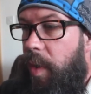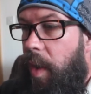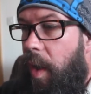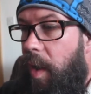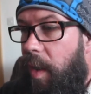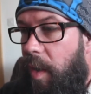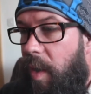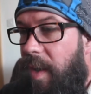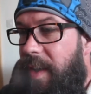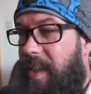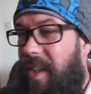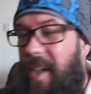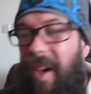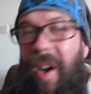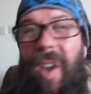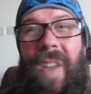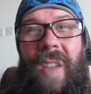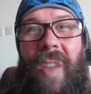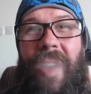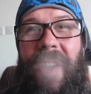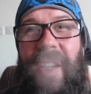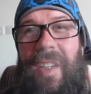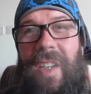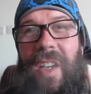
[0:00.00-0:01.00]
I like it, I
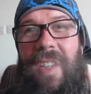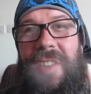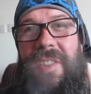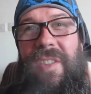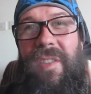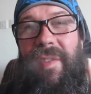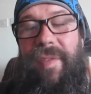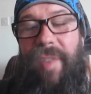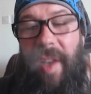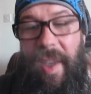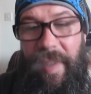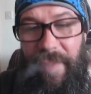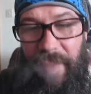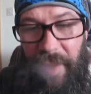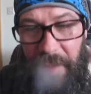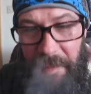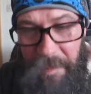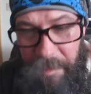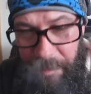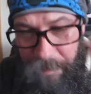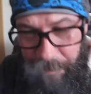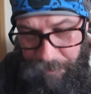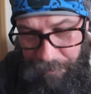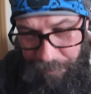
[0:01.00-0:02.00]
like a custard flavour.
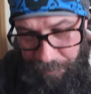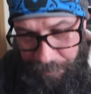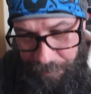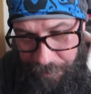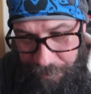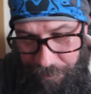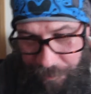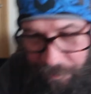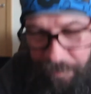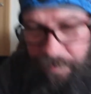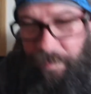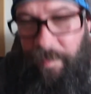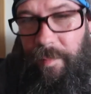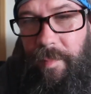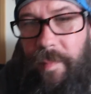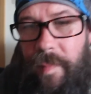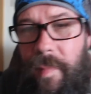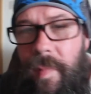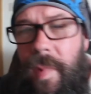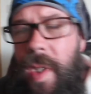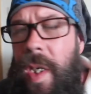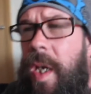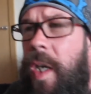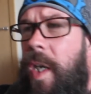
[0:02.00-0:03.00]

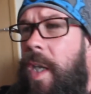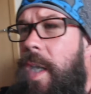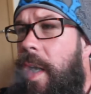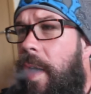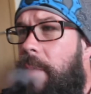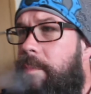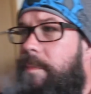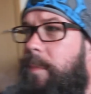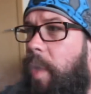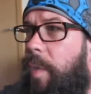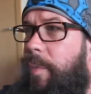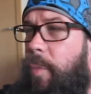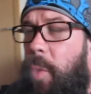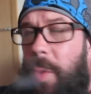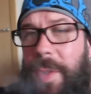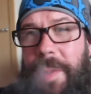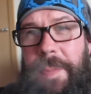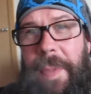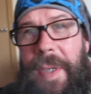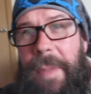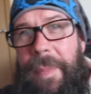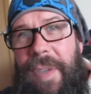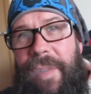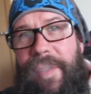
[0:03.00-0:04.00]
I've
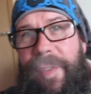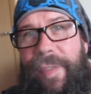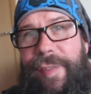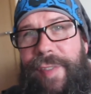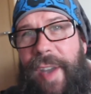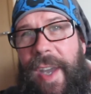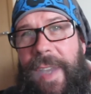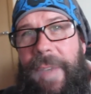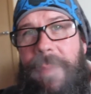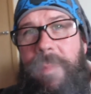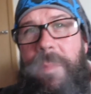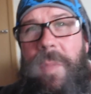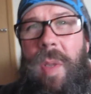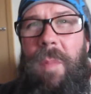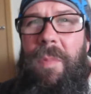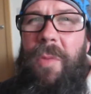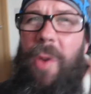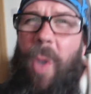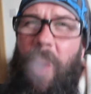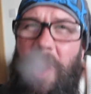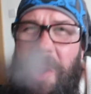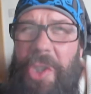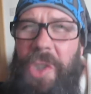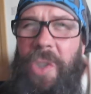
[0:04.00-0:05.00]
always been a bit of a fan.
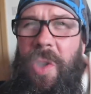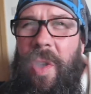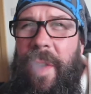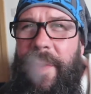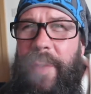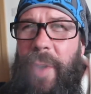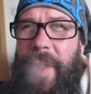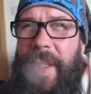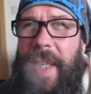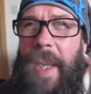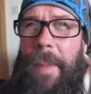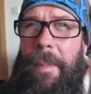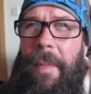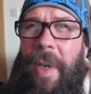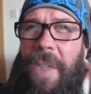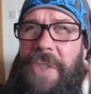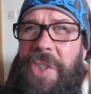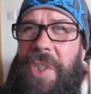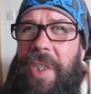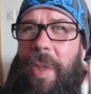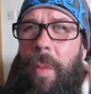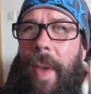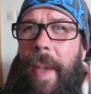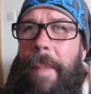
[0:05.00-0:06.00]
Not sure if I get
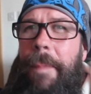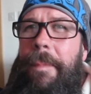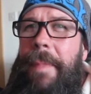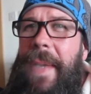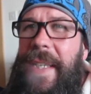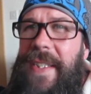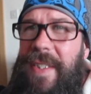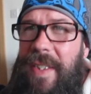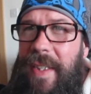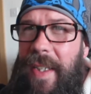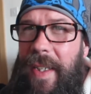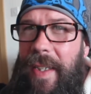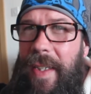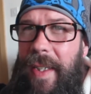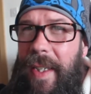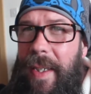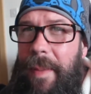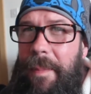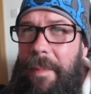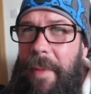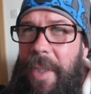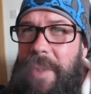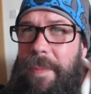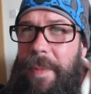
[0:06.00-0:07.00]
much in the way of biscuit,
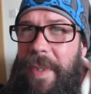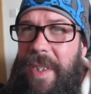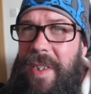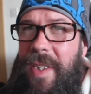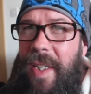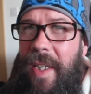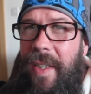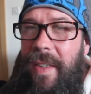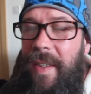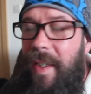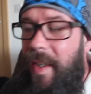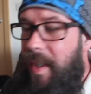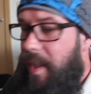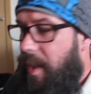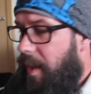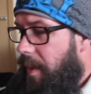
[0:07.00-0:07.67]
it must be said.